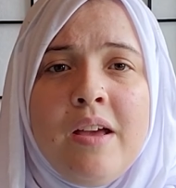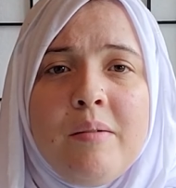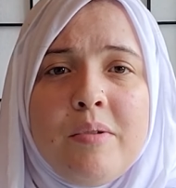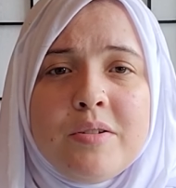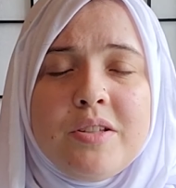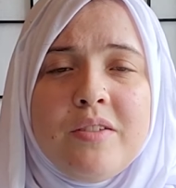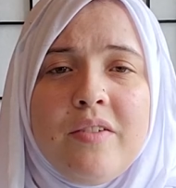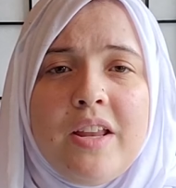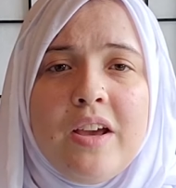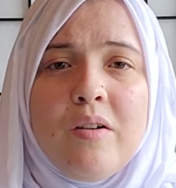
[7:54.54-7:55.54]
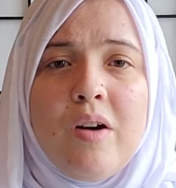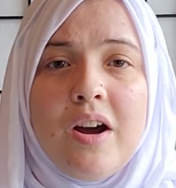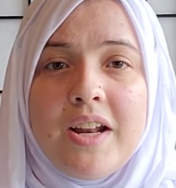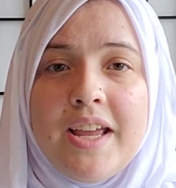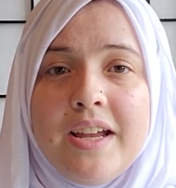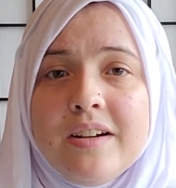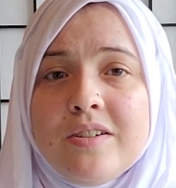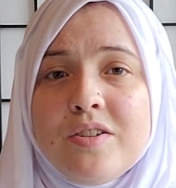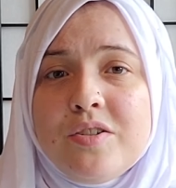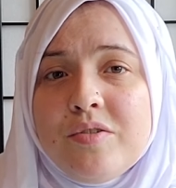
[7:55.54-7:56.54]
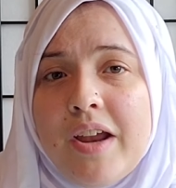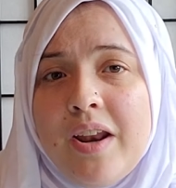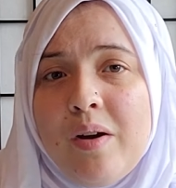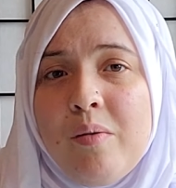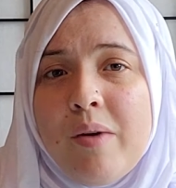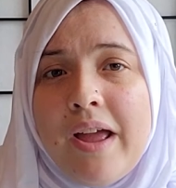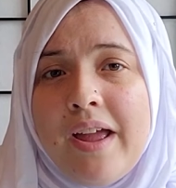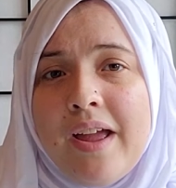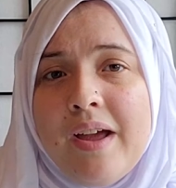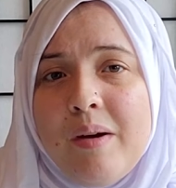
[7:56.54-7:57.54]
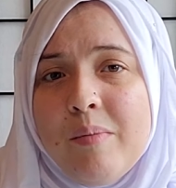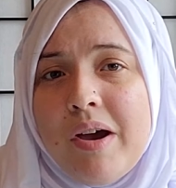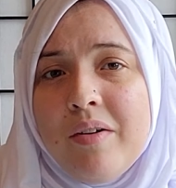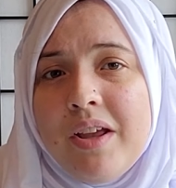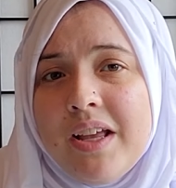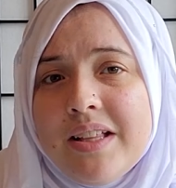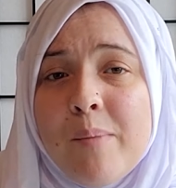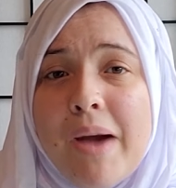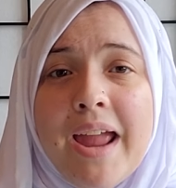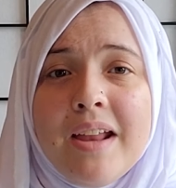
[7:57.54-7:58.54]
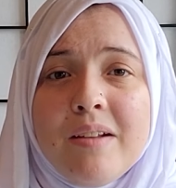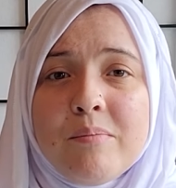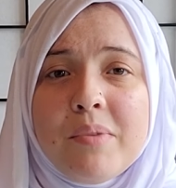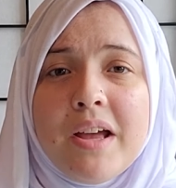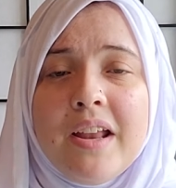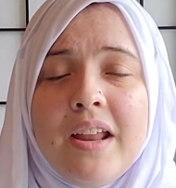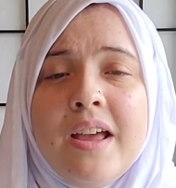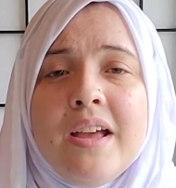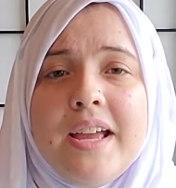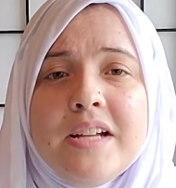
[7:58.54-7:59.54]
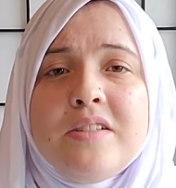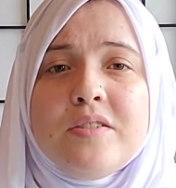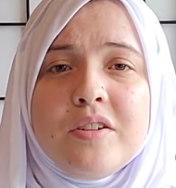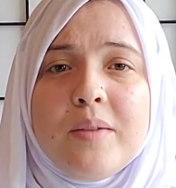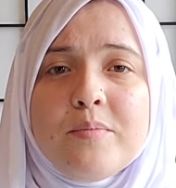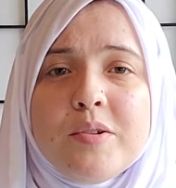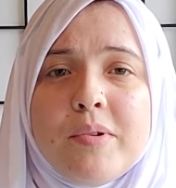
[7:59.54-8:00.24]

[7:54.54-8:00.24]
post a video on here straight away about it. I might, but Instagram's your